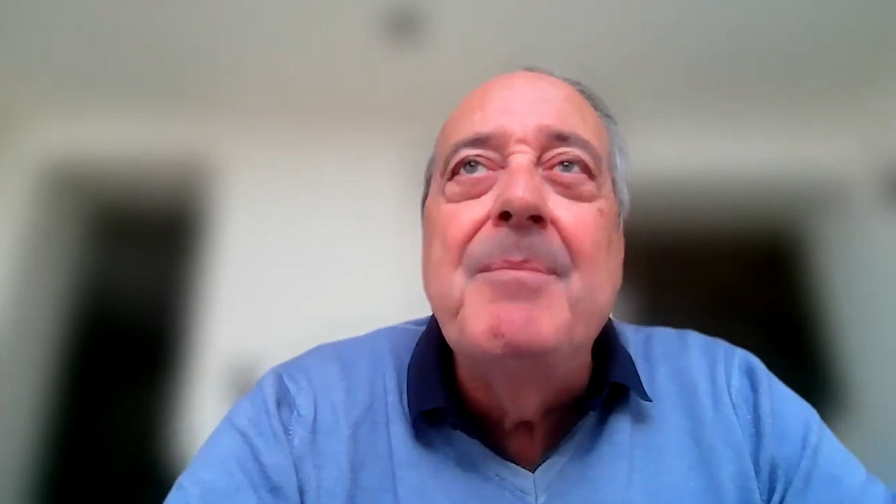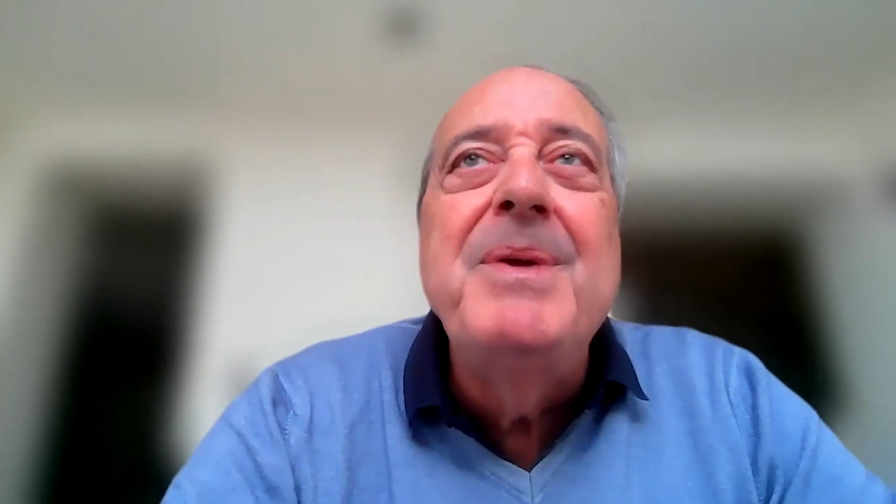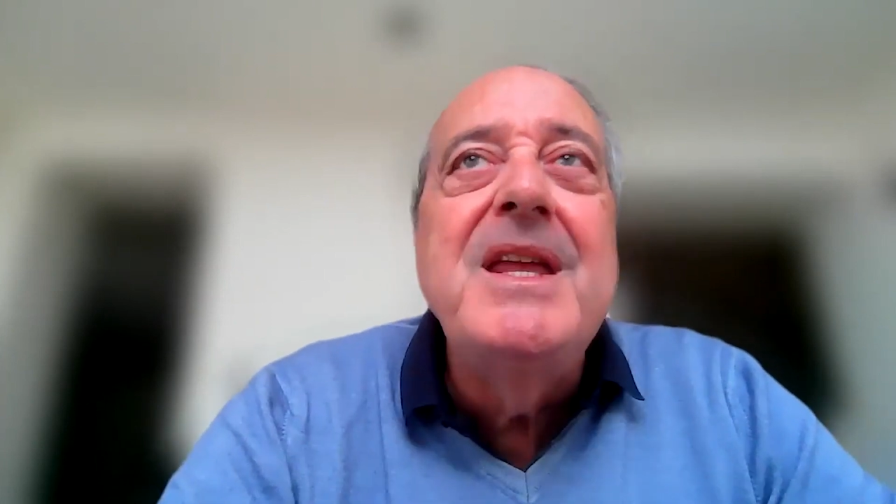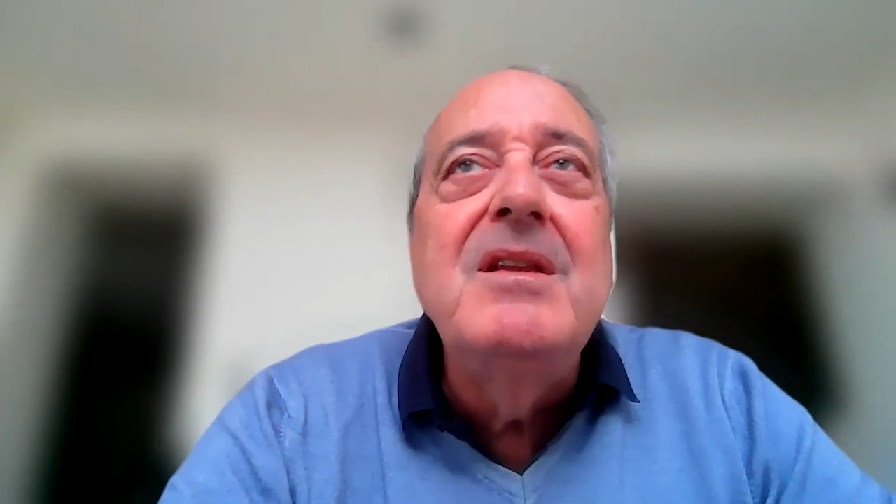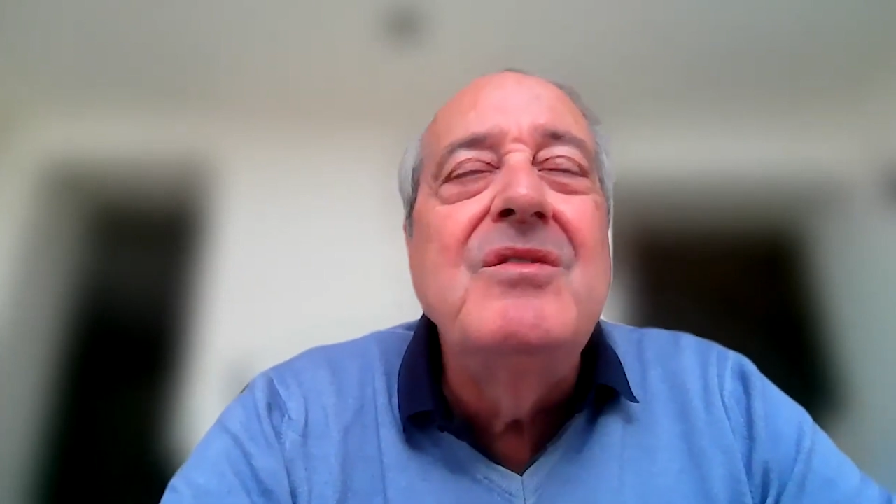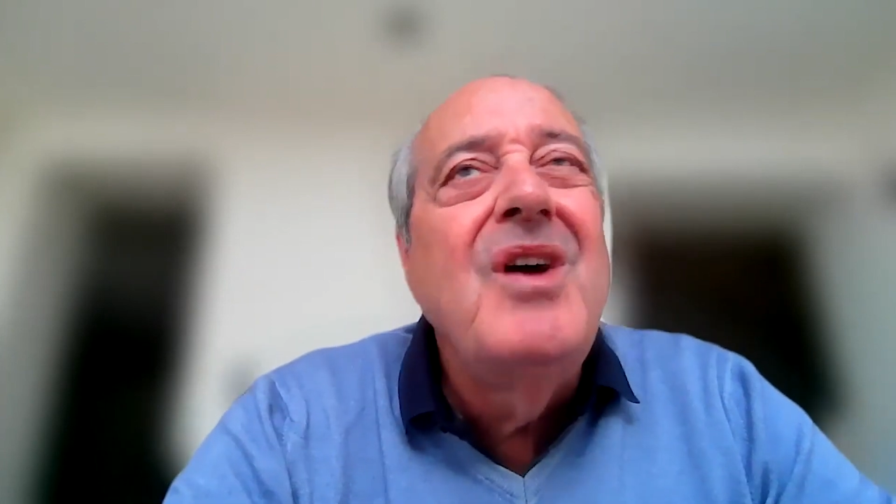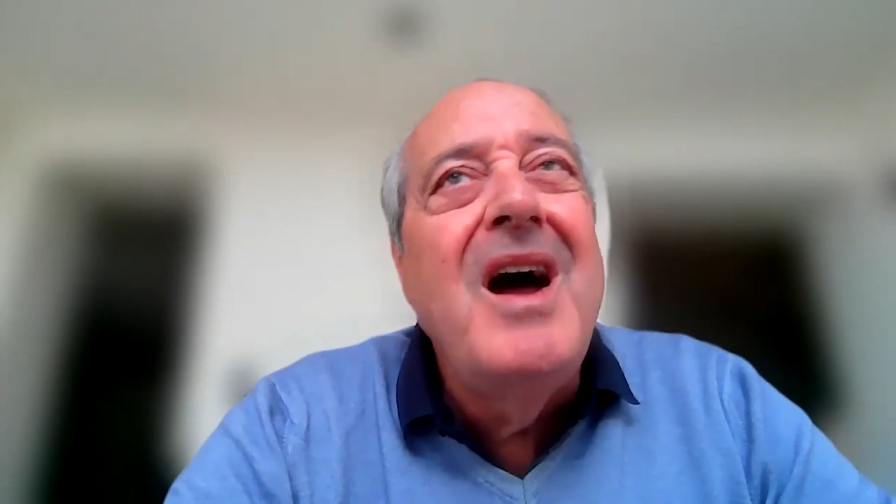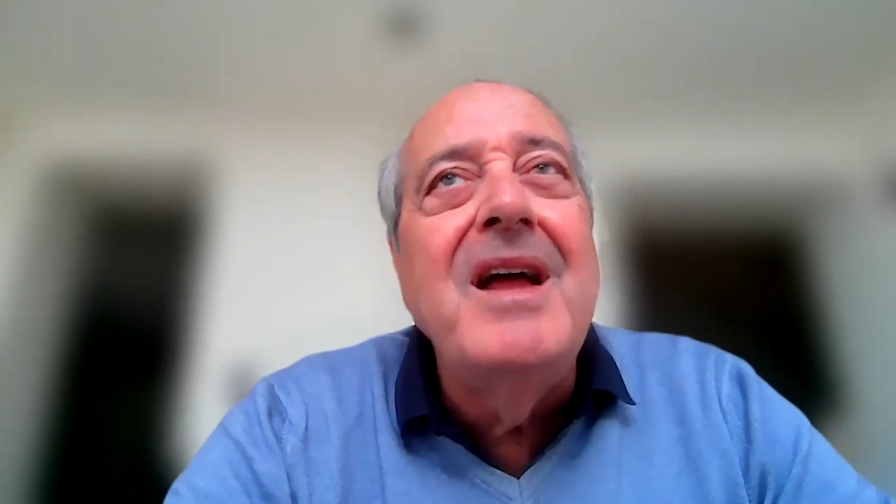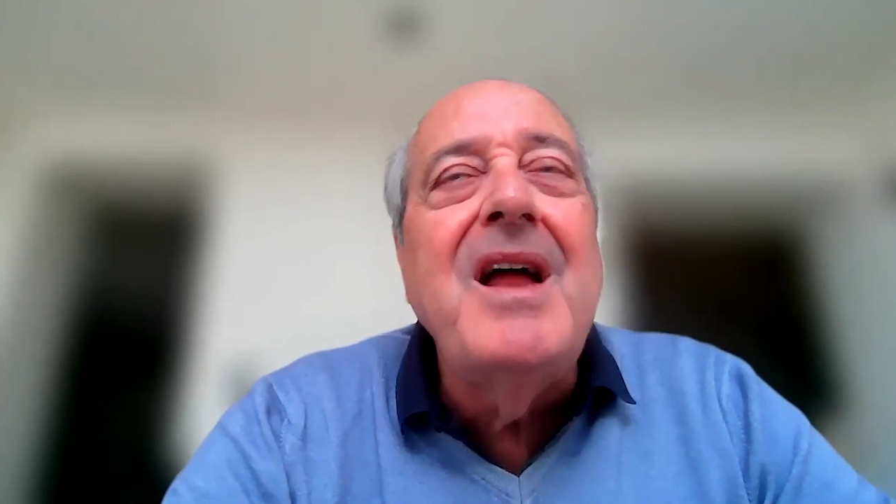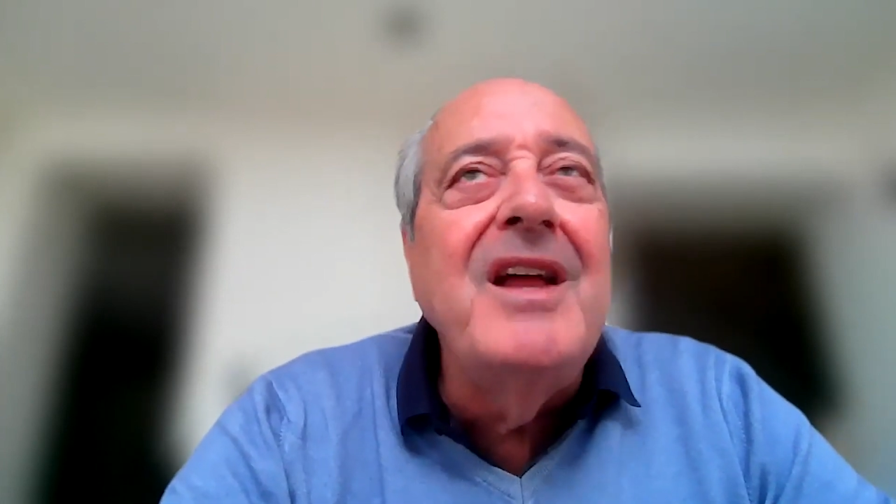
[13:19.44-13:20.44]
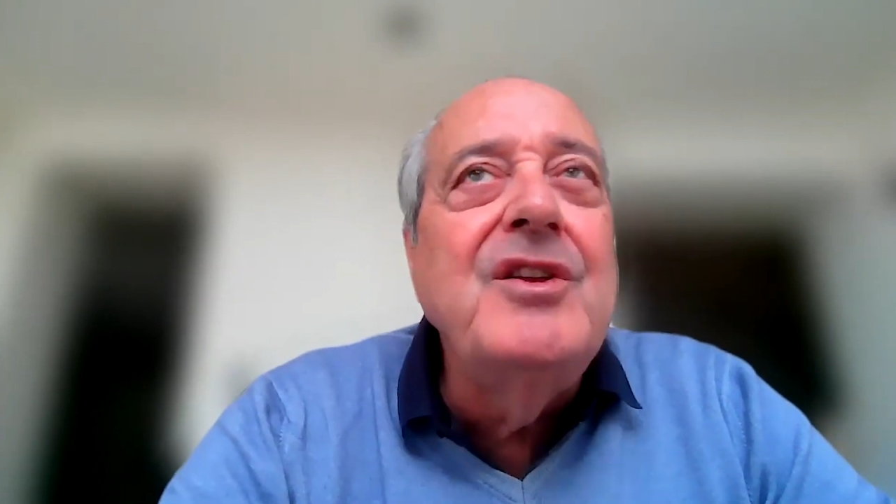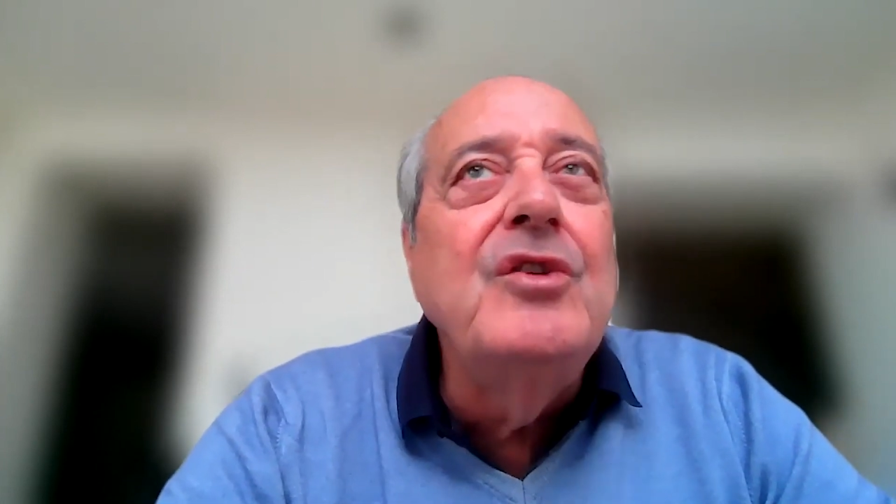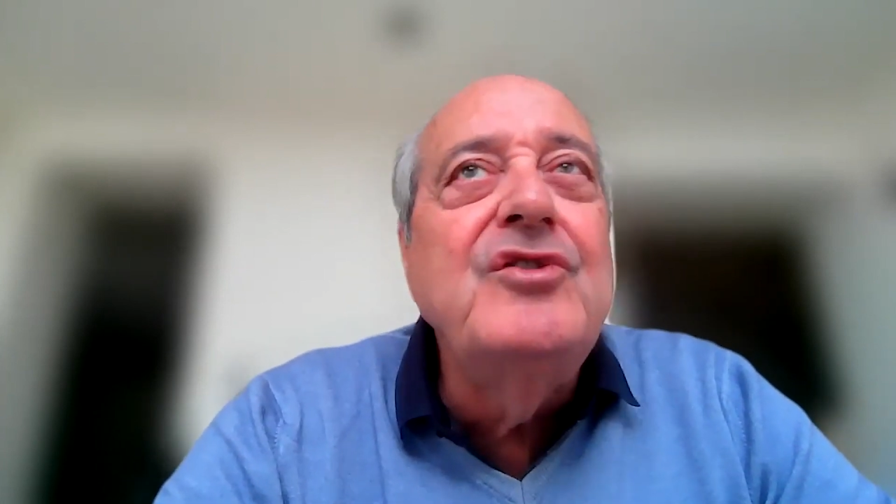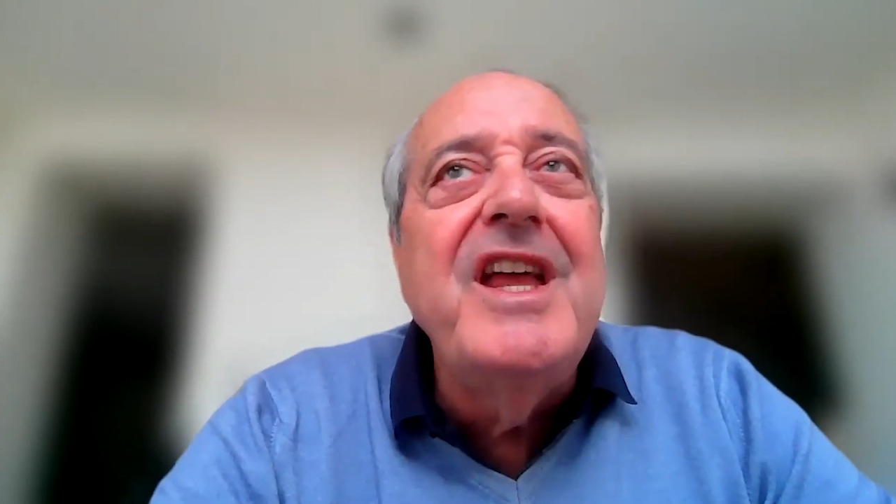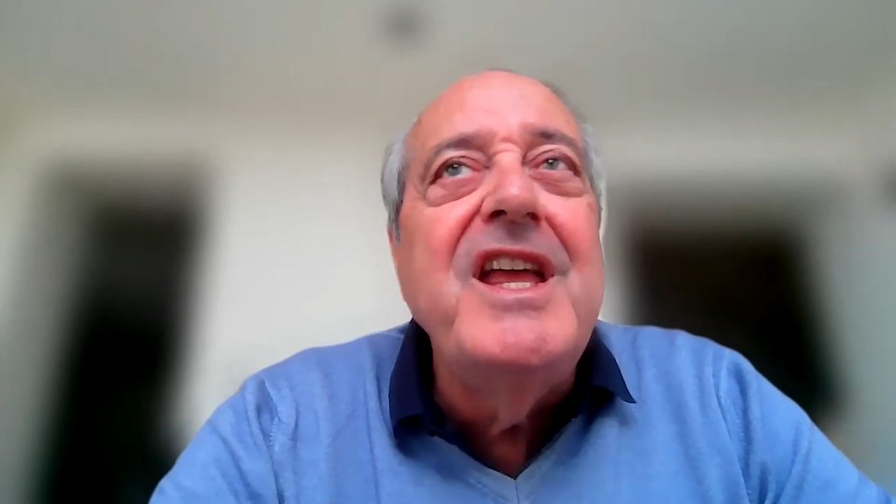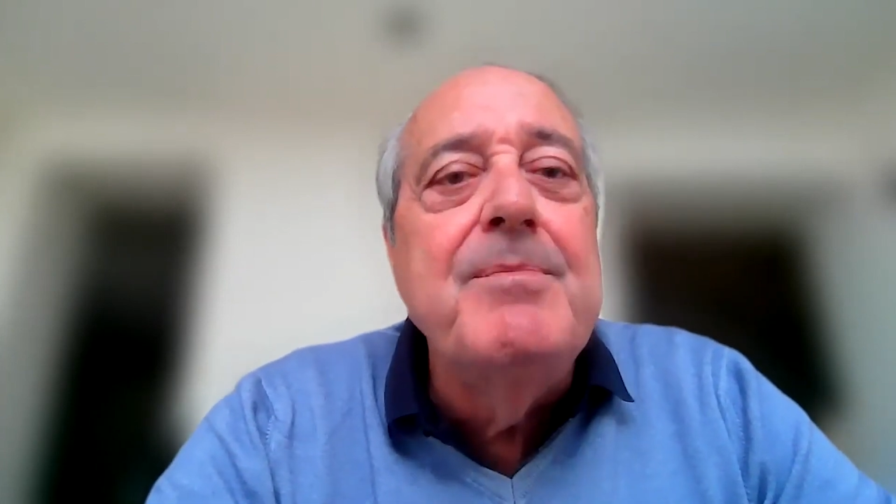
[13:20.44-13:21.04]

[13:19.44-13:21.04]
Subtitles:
been, I don't say